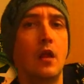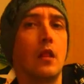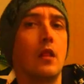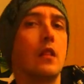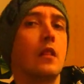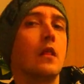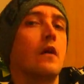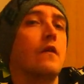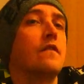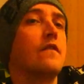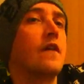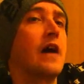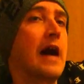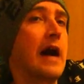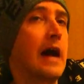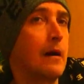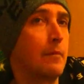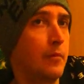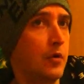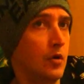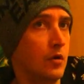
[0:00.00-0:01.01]
love
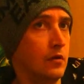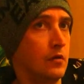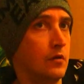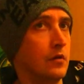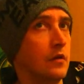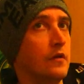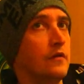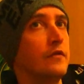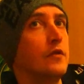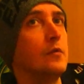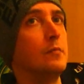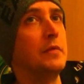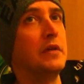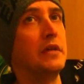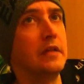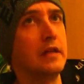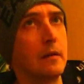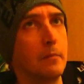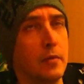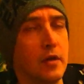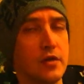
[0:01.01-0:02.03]
happen if you
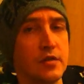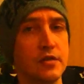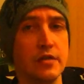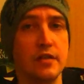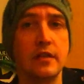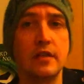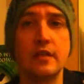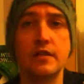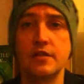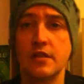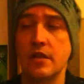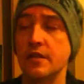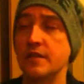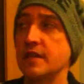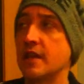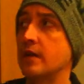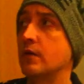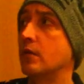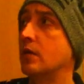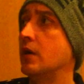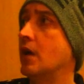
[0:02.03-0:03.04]
meet that person and it turns
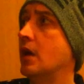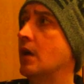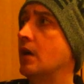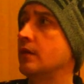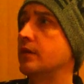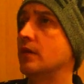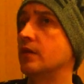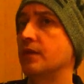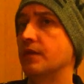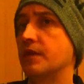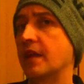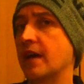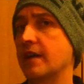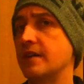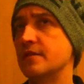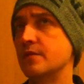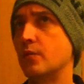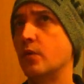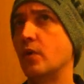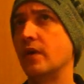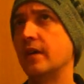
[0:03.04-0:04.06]
out that that
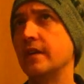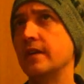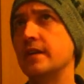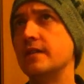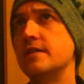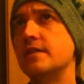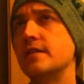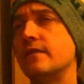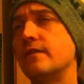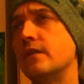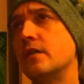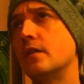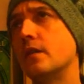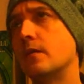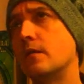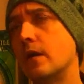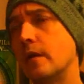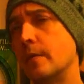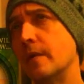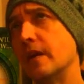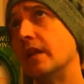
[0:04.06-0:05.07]
is what it is, if you
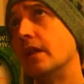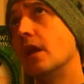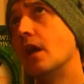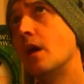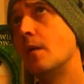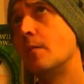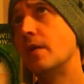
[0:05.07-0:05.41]
know what I mean.